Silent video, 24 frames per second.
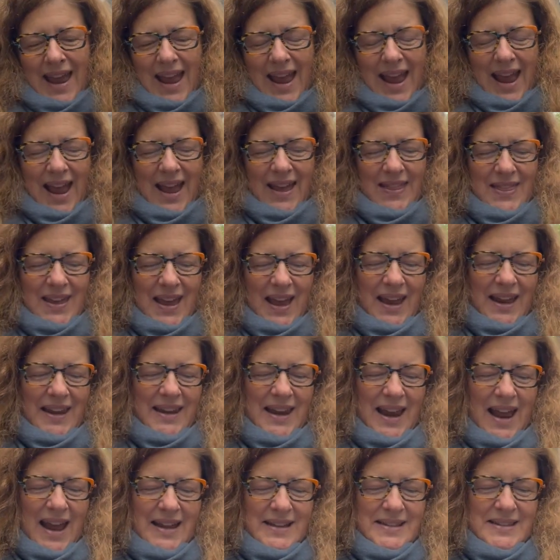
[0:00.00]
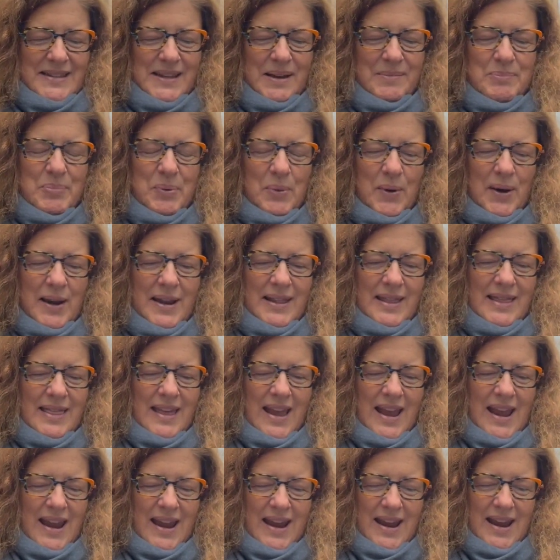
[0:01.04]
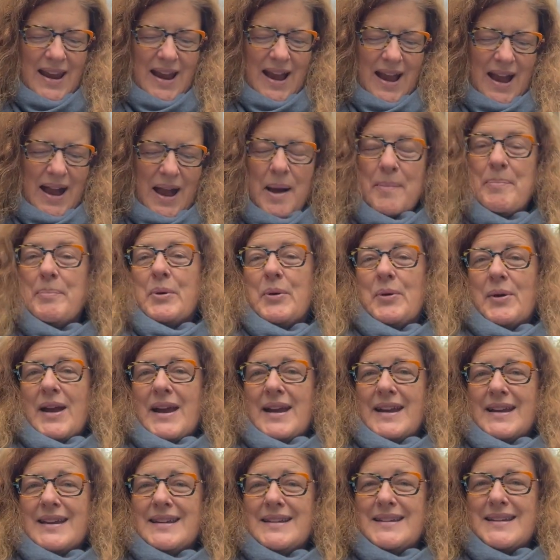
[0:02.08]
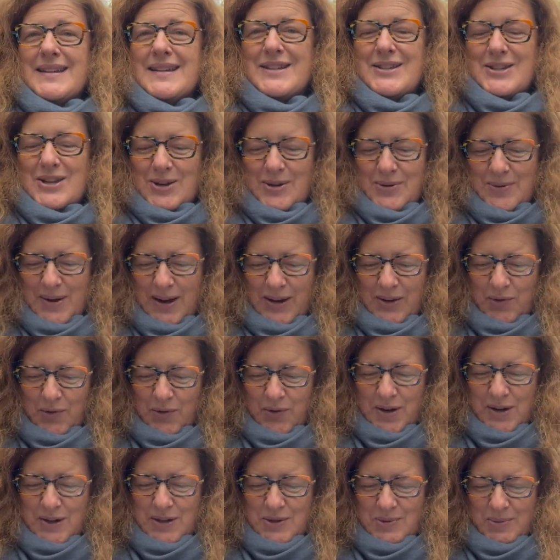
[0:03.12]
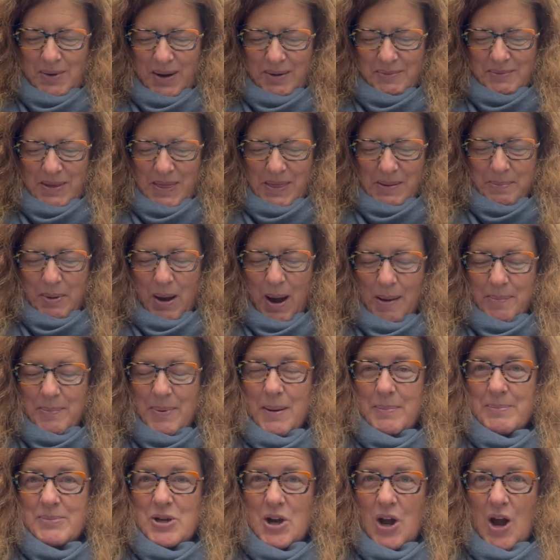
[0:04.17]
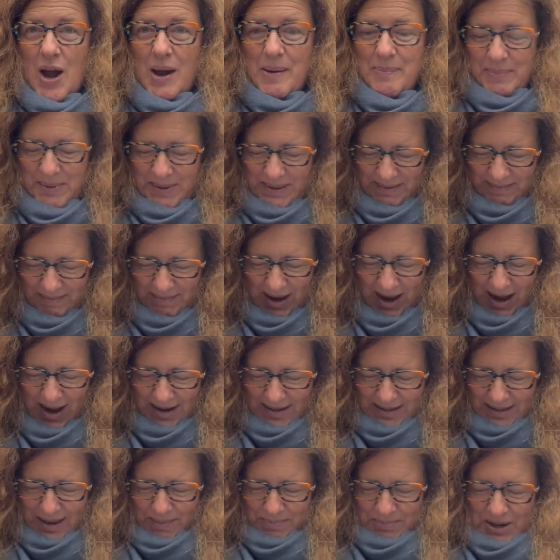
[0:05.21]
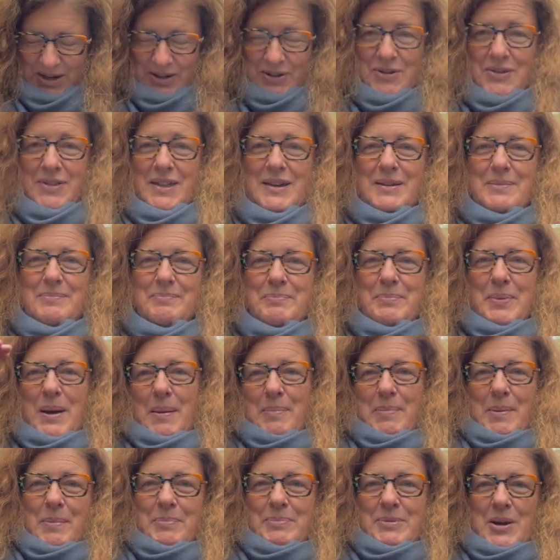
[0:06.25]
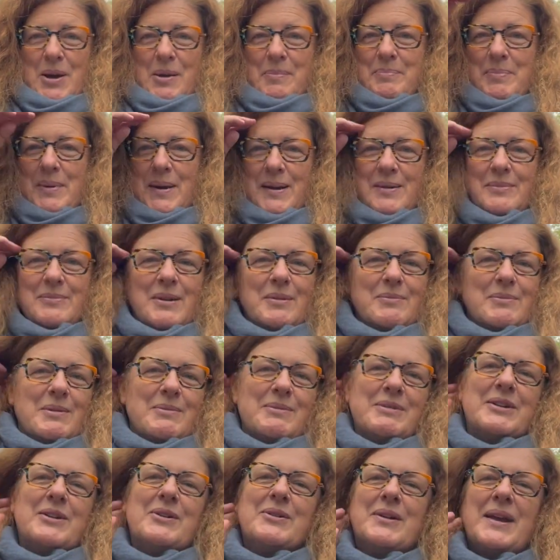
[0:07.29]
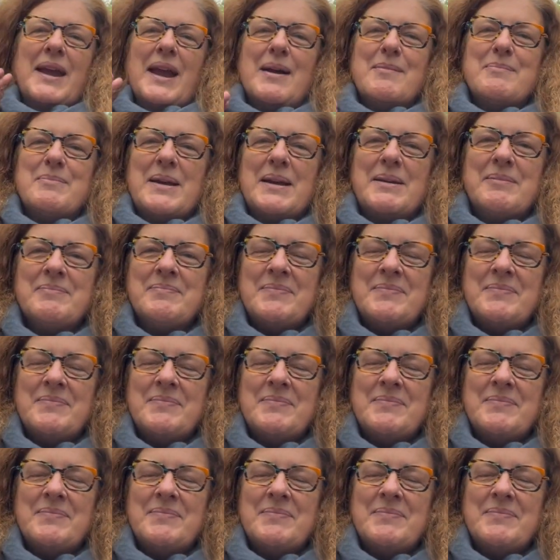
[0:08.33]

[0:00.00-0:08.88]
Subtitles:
and then at some point they upgraded to an orange one with the pop-up top, and I slept under the pop-up top part when we would go camping.